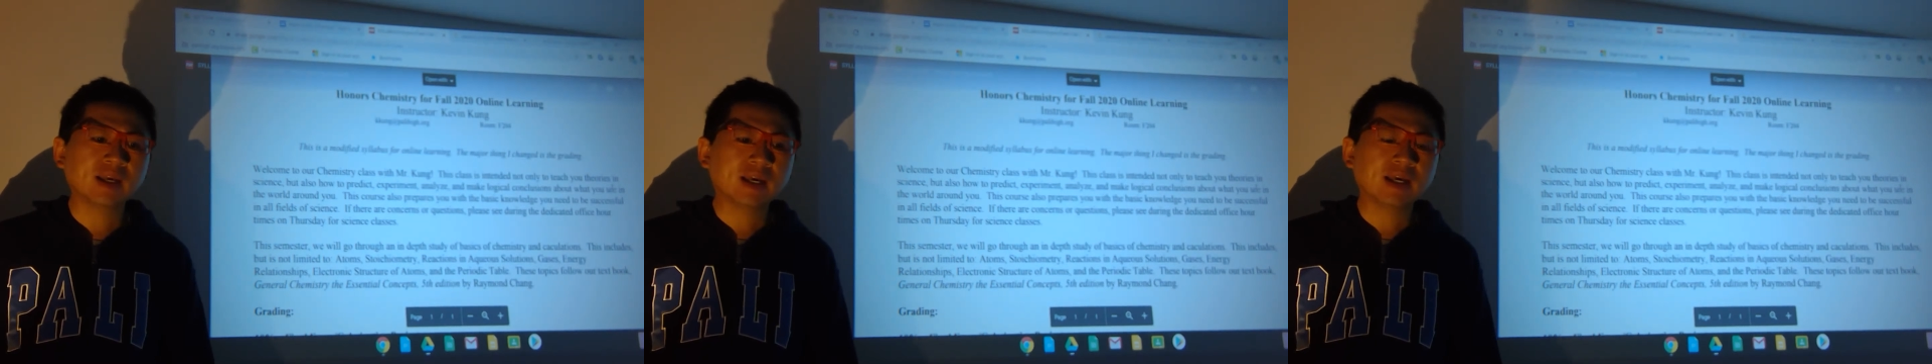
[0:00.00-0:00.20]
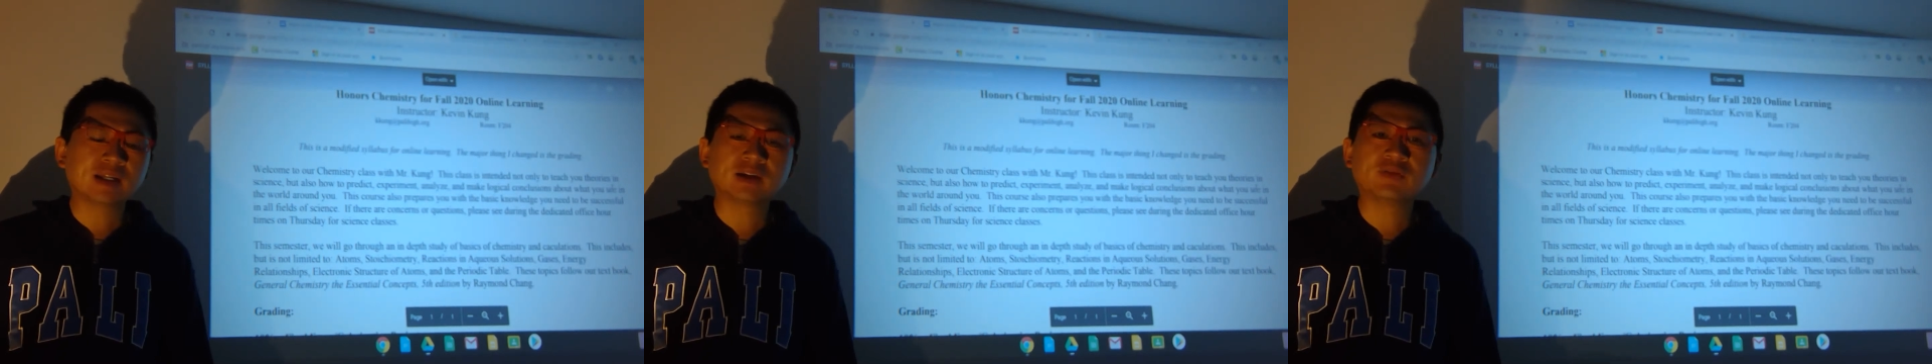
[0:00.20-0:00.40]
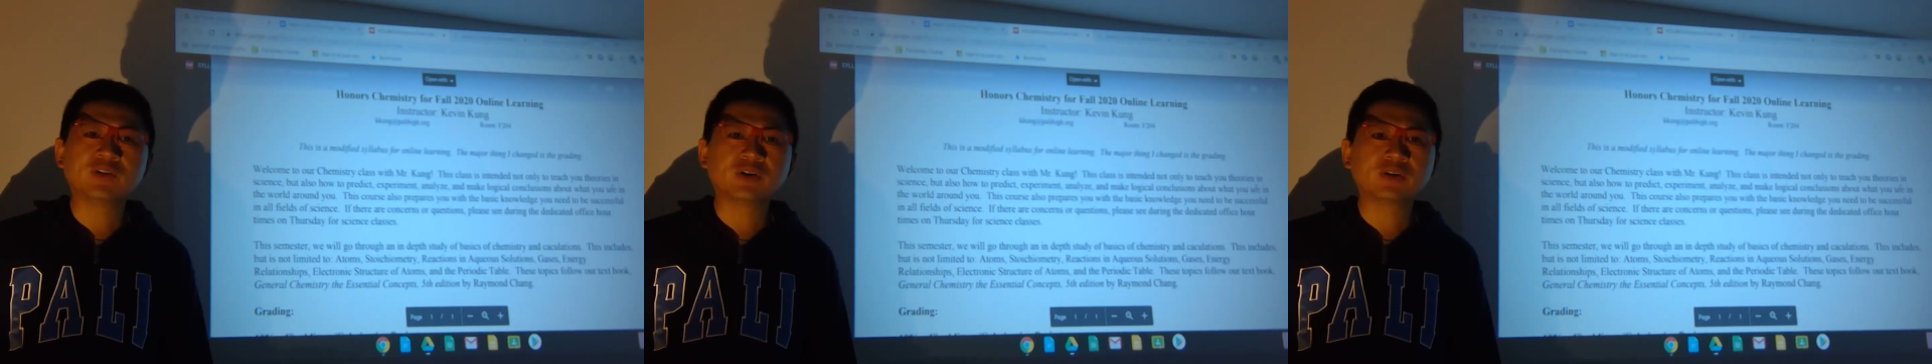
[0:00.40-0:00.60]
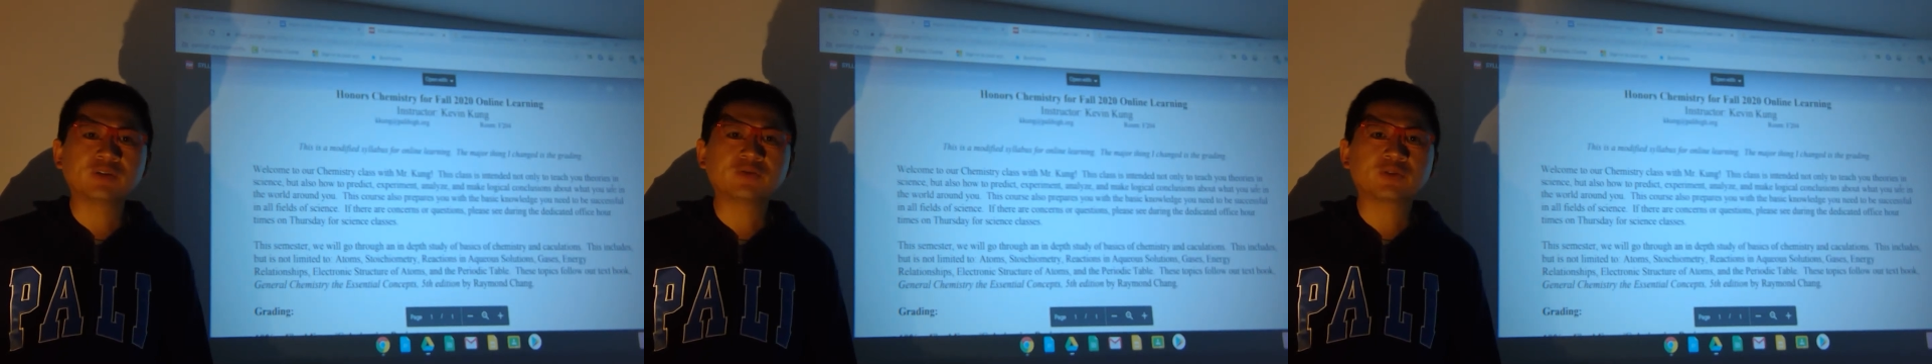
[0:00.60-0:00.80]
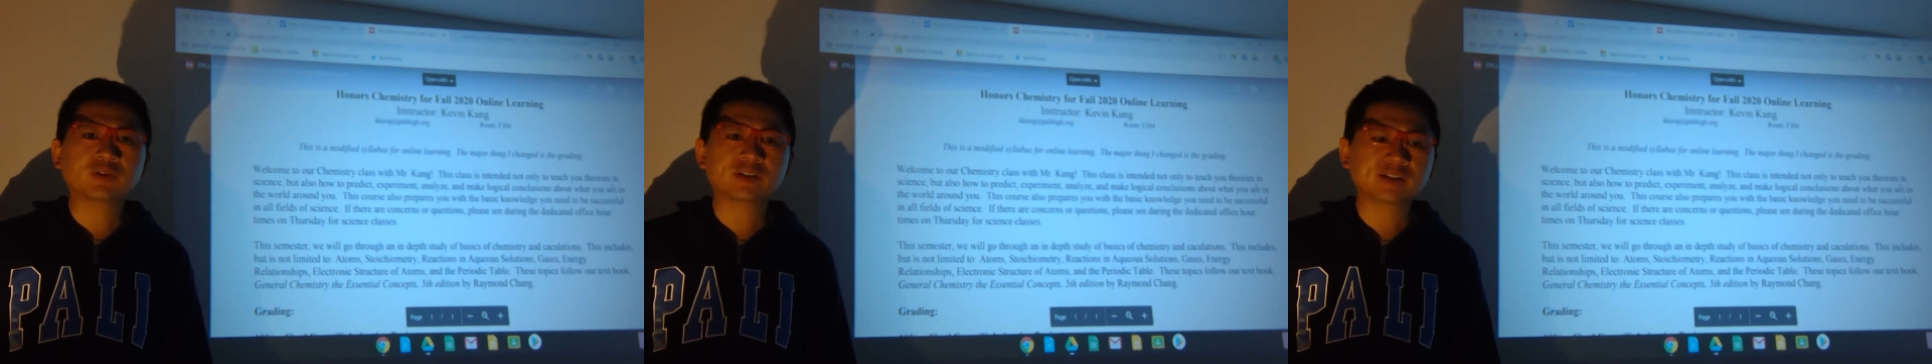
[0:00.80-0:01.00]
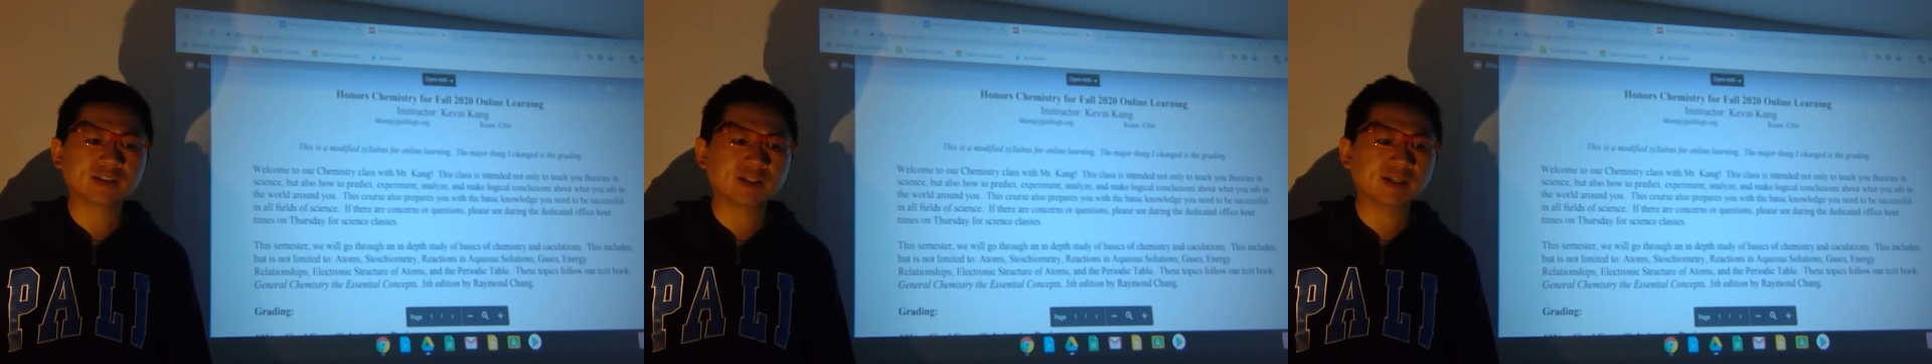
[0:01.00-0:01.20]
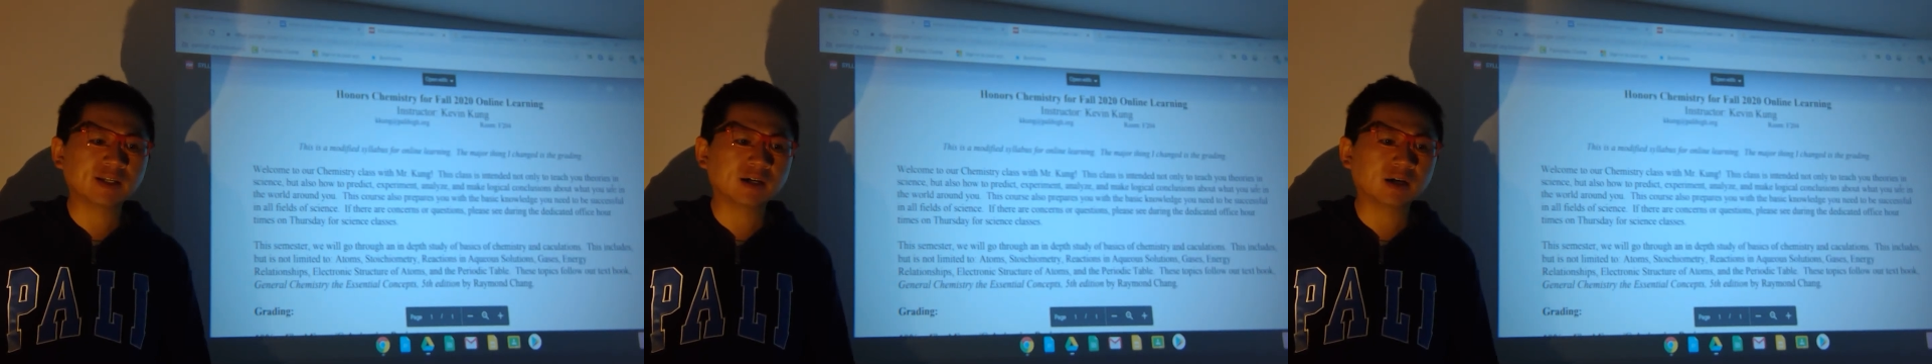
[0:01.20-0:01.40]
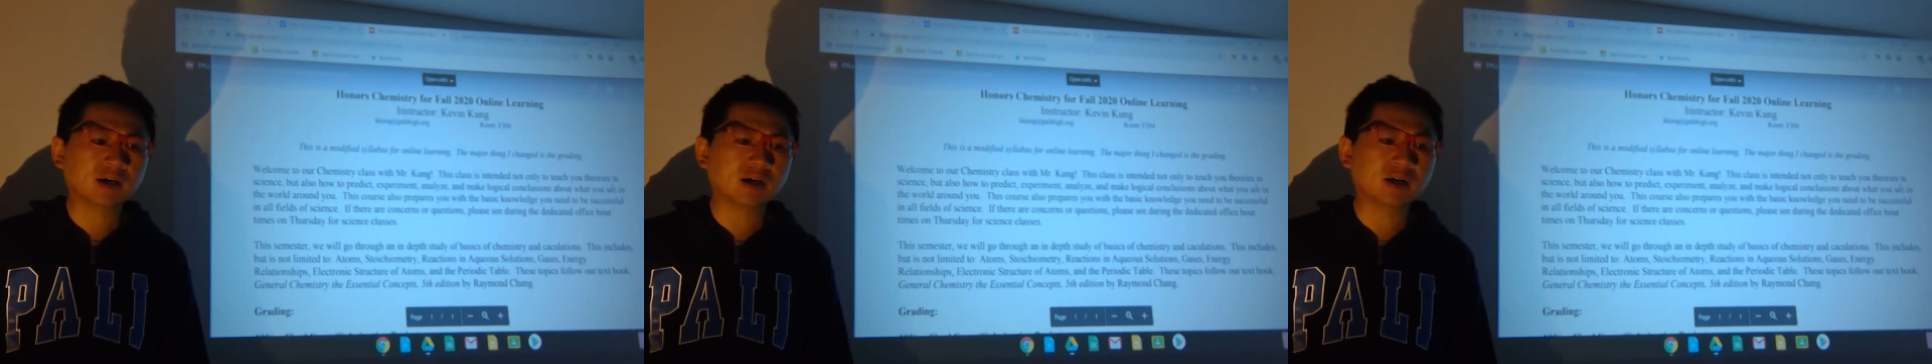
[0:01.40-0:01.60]
And the very first
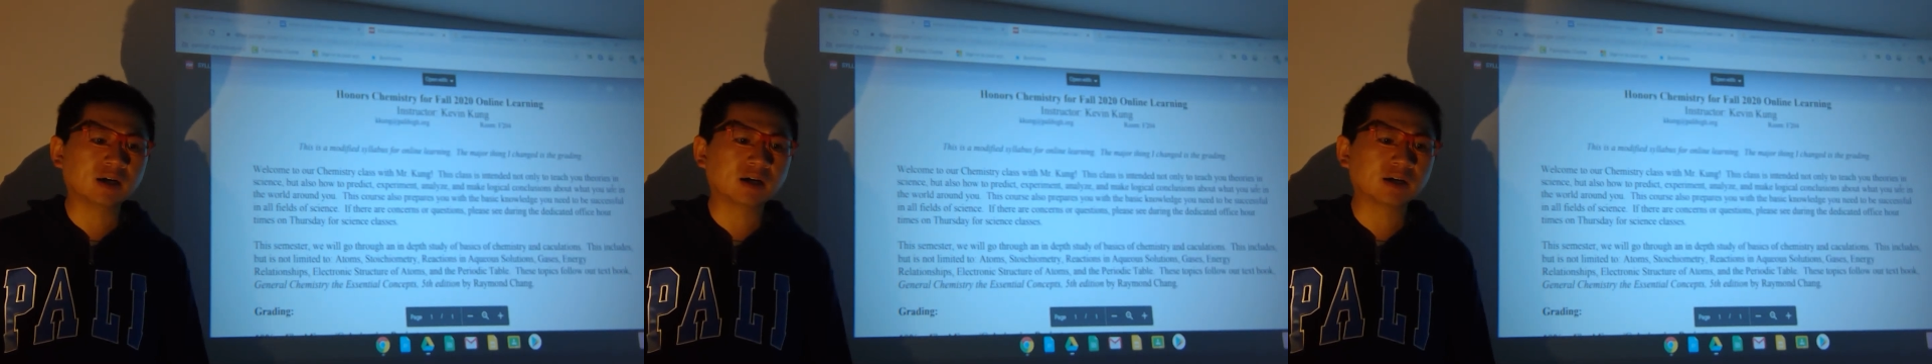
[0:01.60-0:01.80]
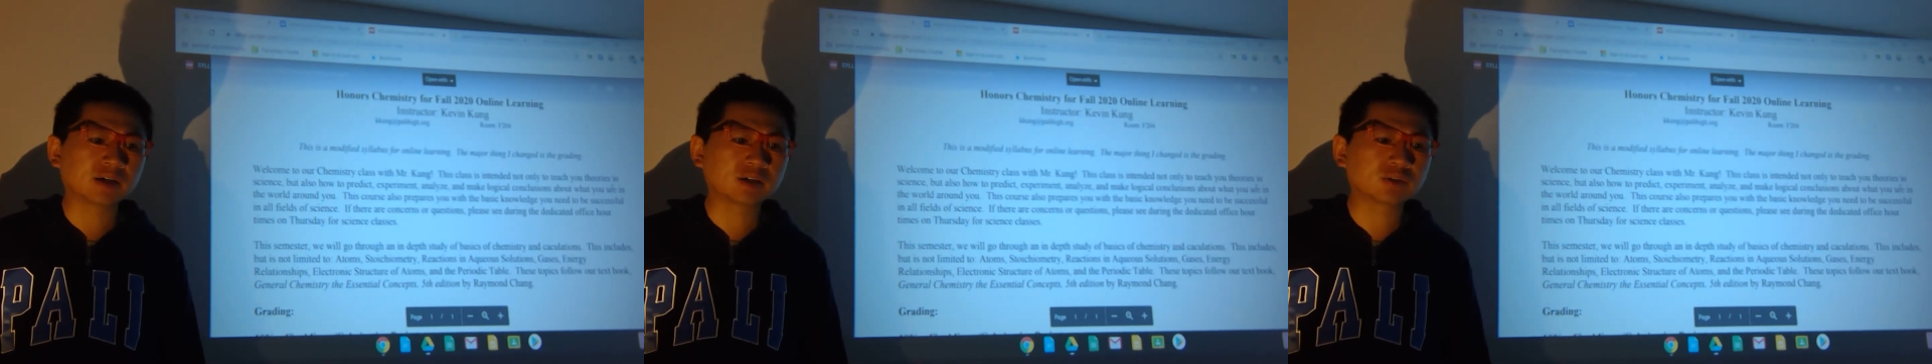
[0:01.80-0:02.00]
thing on